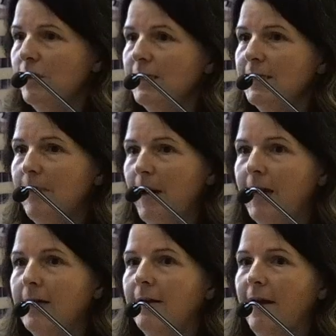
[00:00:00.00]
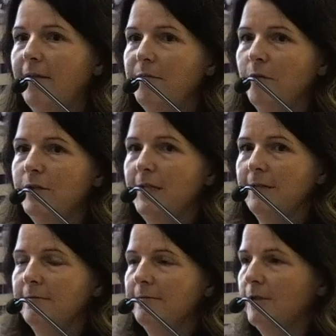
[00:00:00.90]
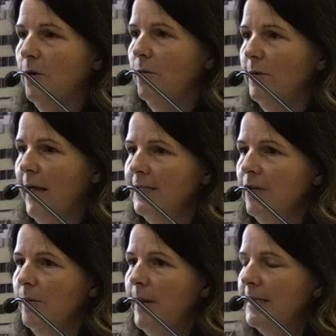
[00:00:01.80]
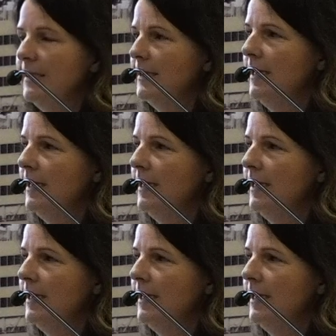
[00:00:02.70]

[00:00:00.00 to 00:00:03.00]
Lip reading: spike F protein. So that's their basis.